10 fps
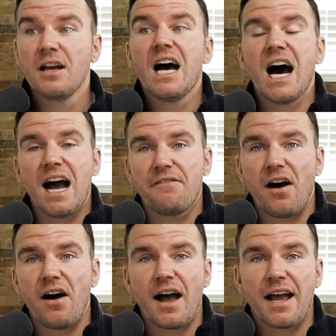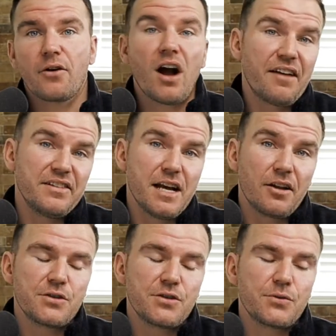Hi-fi or high
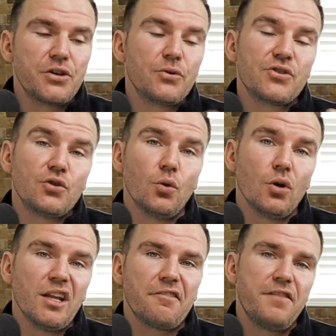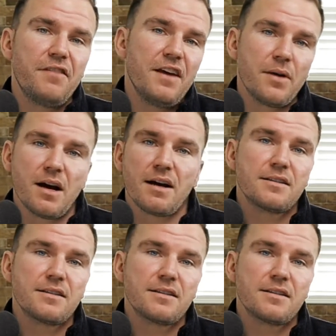fidelity is when you use a tool like Figma,